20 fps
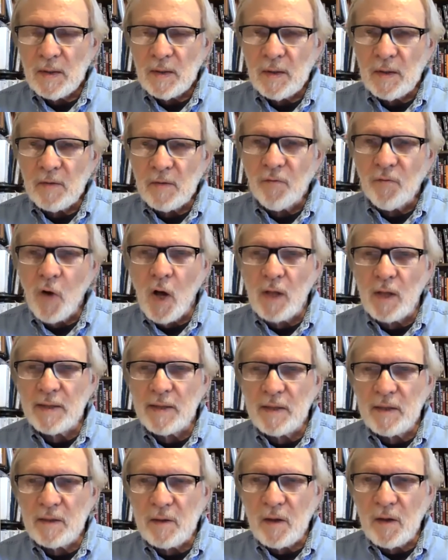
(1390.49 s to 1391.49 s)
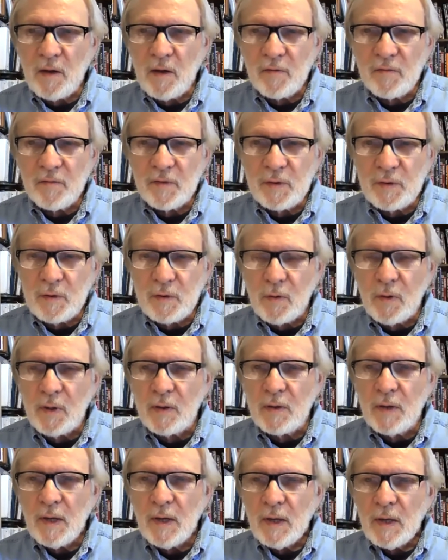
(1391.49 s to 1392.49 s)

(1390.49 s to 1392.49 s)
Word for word: uh, falling in love and so on.